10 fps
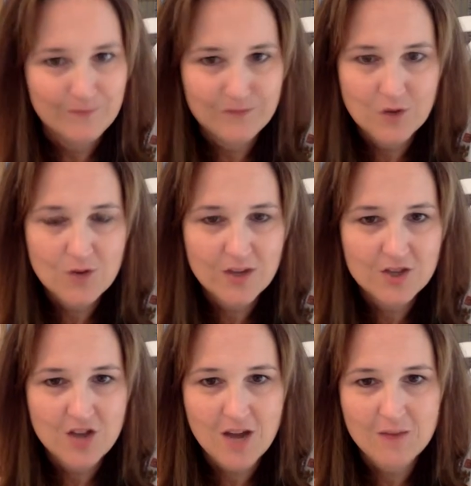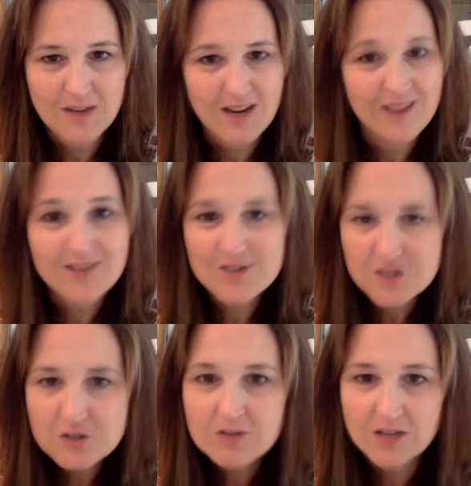don't get a job yet and they're
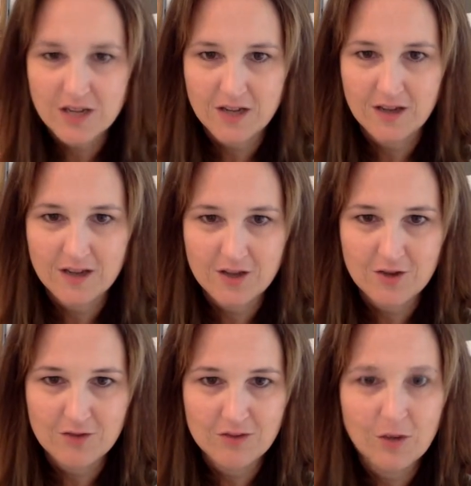still relying on you?